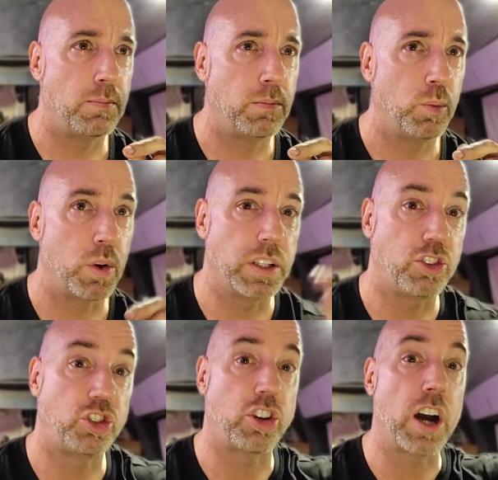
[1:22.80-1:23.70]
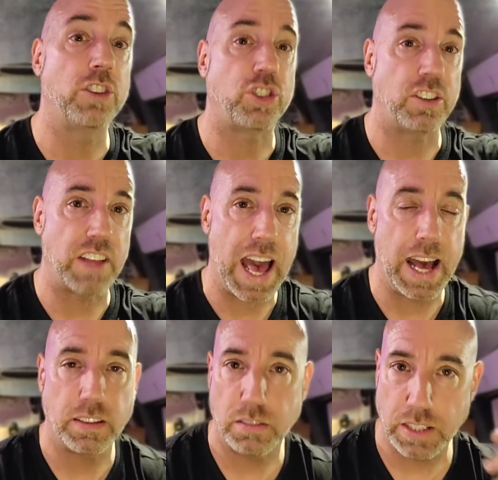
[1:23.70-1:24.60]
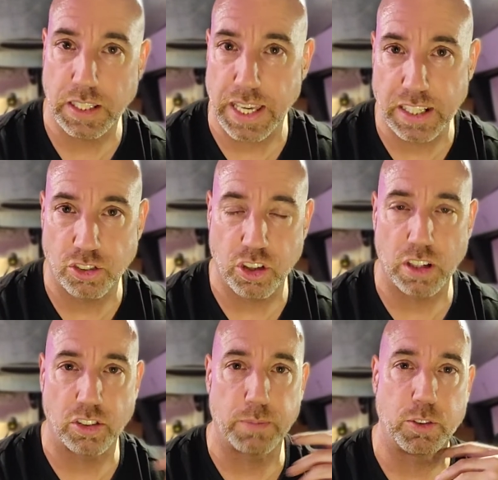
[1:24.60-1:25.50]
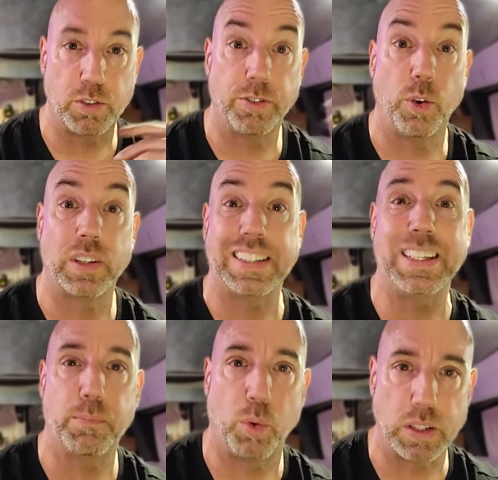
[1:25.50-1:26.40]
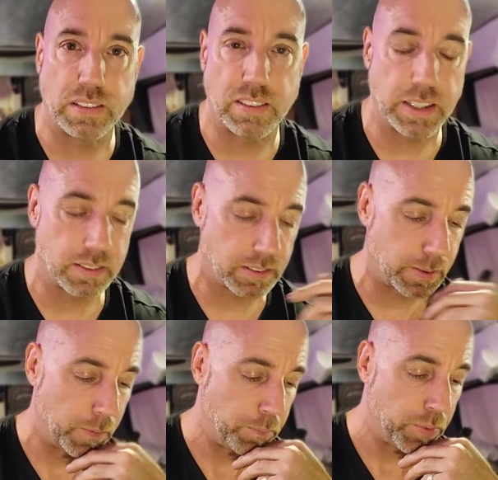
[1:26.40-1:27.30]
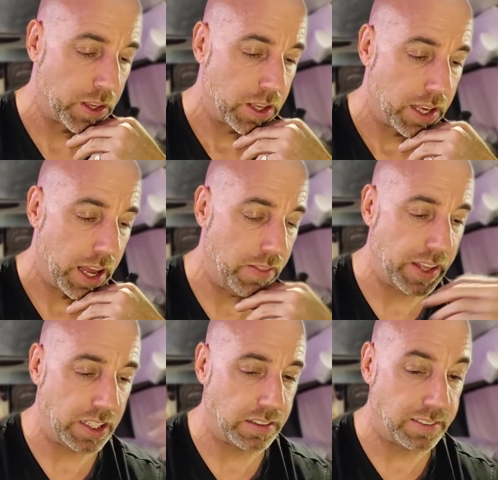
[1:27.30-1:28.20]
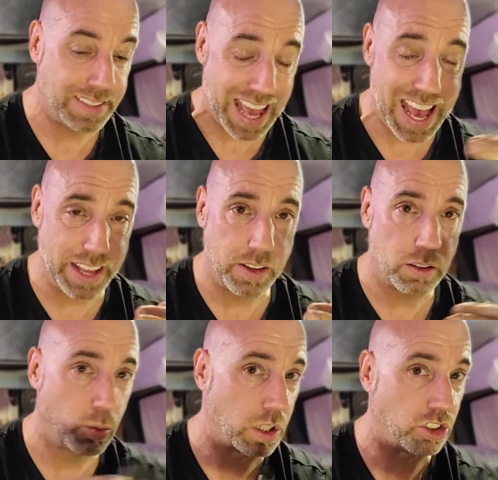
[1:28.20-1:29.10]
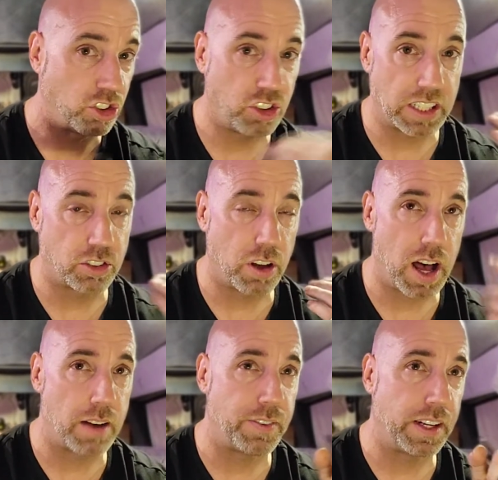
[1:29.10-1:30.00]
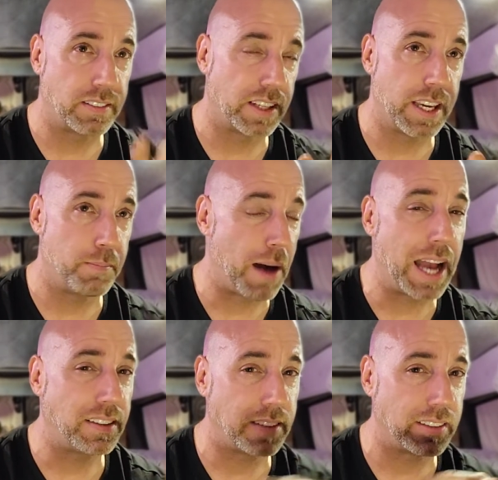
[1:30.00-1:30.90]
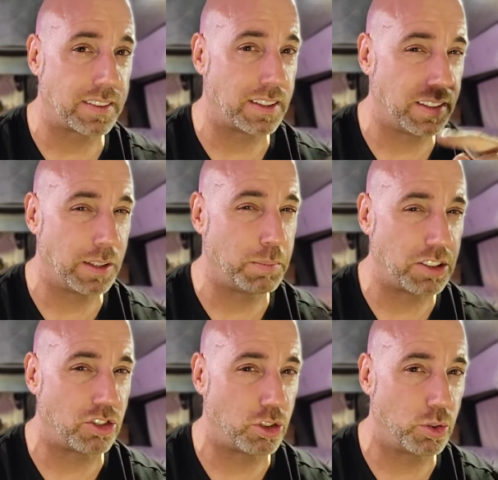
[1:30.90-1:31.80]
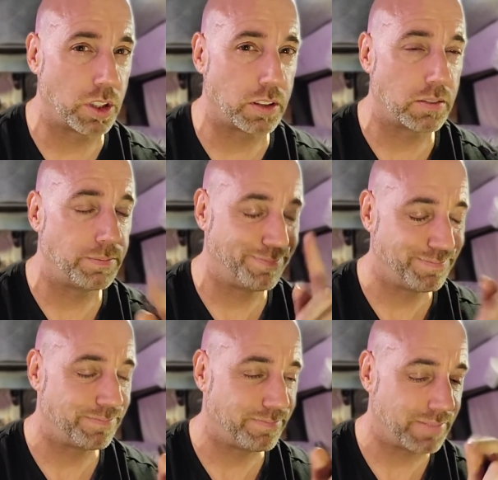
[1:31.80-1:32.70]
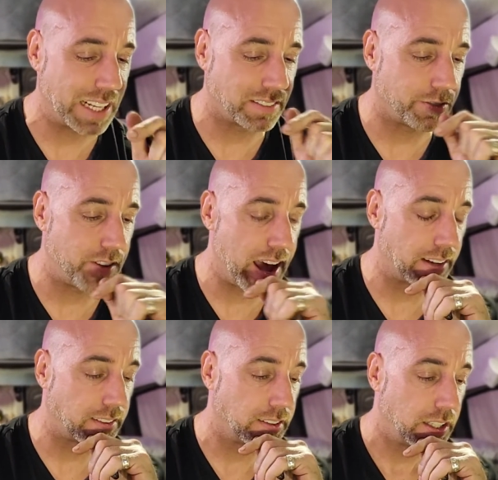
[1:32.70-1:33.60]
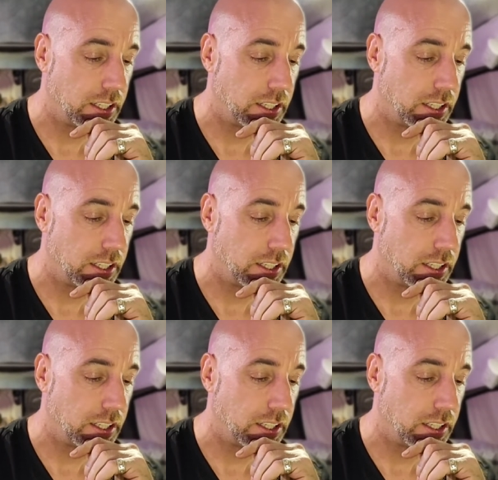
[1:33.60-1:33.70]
Where it charges at, it can charge up to 14.6. And then dead, where it shuts off, and I'll tell you, mine does it a little bit sooner. That's a fact.